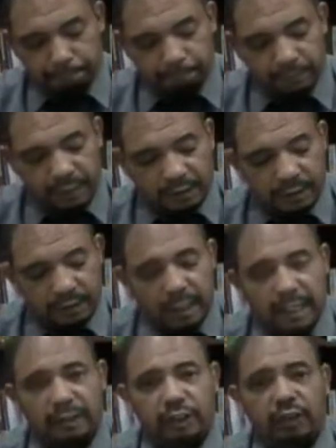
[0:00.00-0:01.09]
Let's
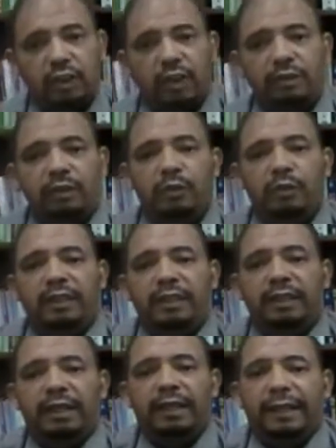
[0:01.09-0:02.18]
head start to
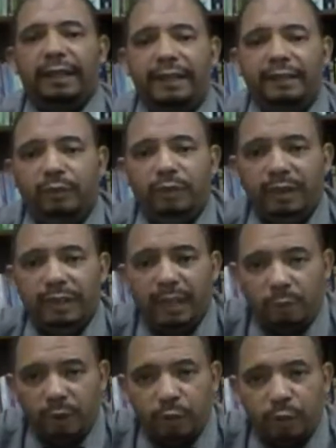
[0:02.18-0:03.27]
the
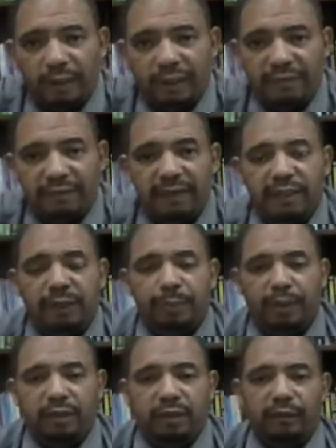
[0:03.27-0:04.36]
we're doing the first
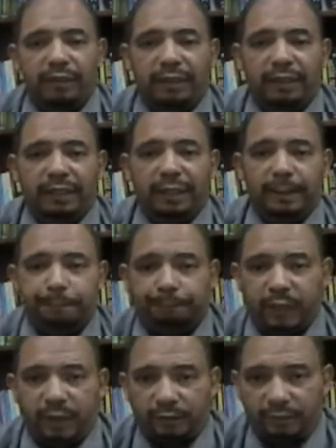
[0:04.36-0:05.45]
part of the
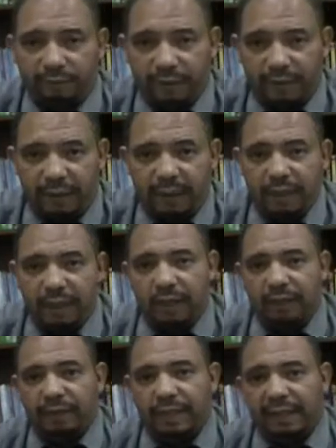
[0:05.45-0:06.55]

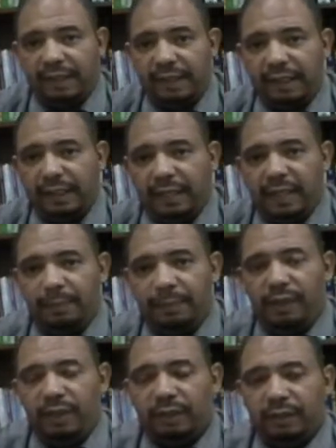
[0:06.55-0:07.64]

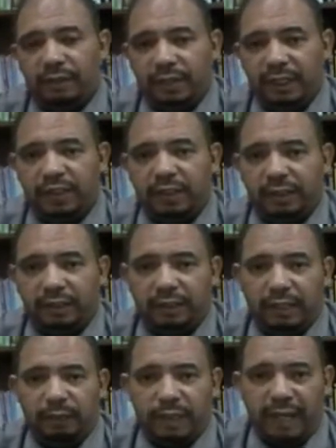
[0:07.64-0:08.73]
3-part session
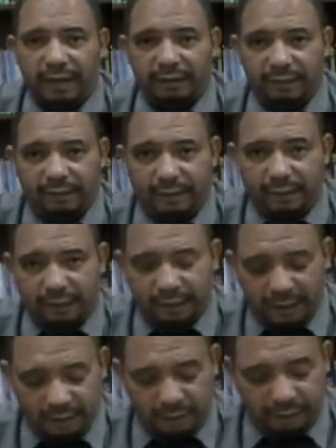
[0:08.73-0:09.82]
that we have in
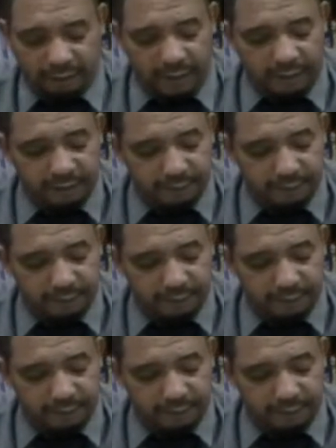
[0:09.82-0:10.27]
session 5.